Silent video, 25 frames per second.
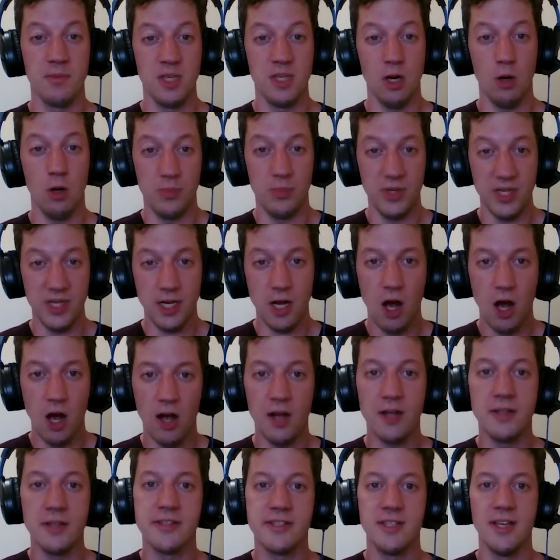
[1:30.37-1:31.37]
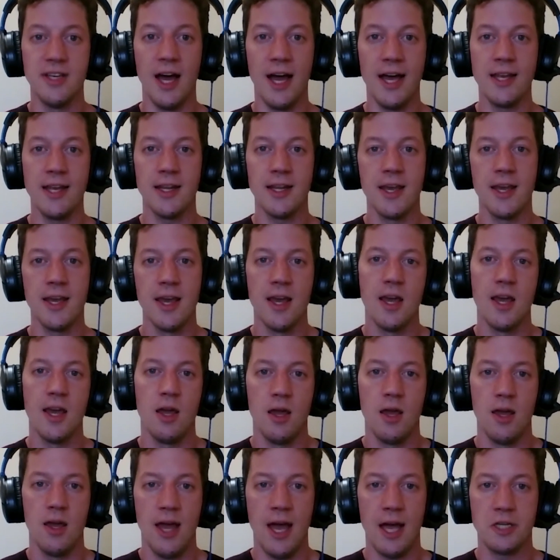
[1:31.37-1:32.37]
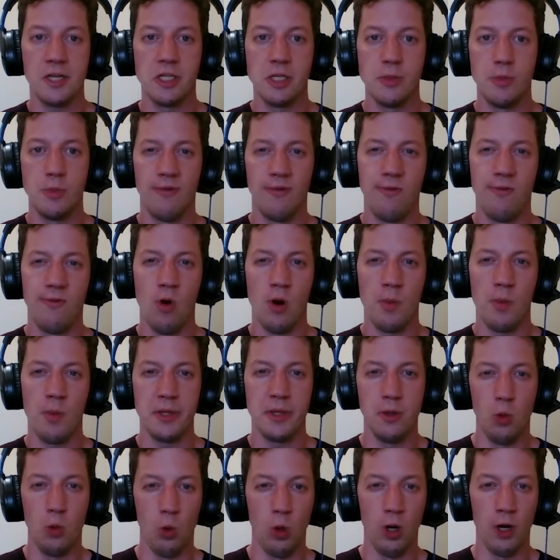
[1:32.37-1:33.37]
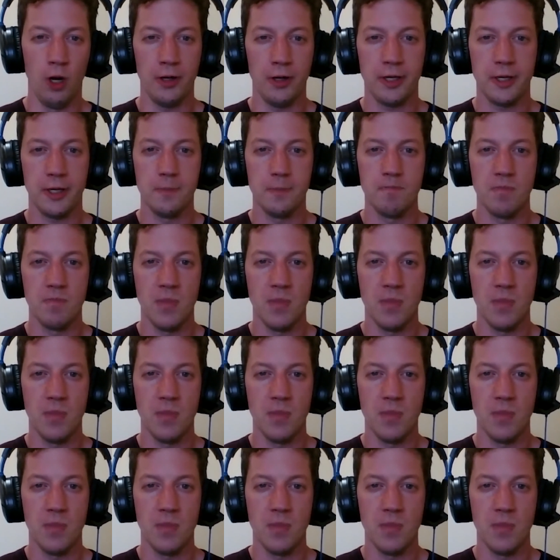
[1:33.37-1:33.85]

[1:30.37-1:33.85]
you know being on site actually performing the work